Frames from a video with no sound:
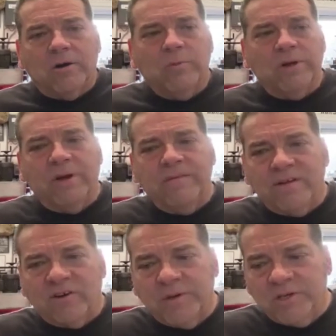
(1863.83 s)
we've
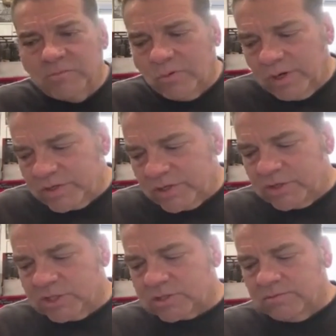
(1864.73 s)
never been to Boise.
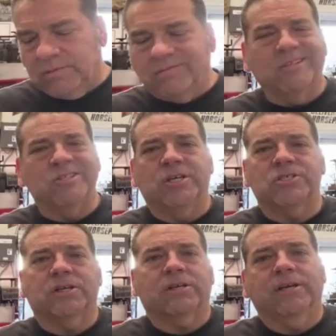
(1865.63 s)
Just
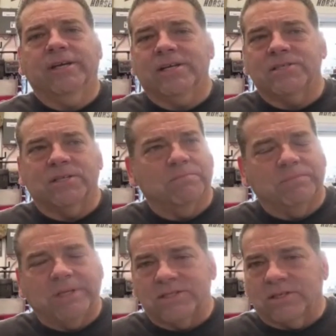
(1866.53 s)
logistically,
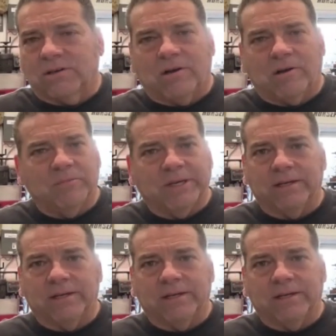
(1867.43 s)
that's a haul, man.